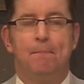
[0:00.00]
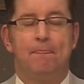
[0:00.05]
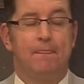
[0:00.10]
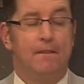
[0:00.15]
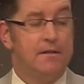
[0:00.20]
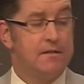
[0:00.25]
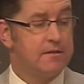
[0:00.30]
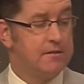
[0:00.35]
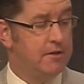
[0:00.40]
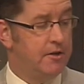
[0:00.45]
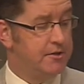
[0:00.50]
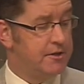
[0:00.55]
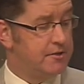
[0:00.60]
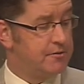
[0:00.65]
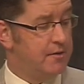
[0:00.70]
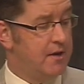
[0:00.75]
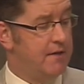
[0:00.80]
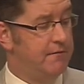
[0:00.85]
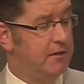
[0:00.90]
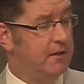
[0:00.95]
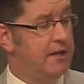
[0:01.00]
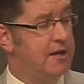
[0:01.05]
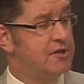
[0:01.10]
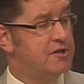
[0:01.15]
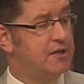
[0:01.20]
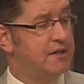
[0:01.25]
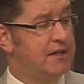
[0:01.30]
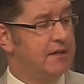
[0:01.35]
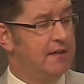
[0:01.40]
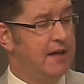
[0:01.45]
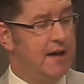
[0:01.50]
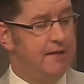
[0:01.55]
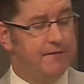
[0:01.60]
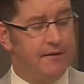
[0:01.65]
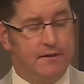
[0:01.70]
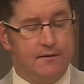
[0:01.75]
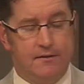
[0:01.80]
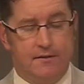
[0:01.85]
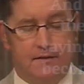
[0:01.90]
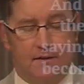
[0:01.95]
Let's notice Revelation
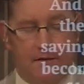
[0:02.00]
11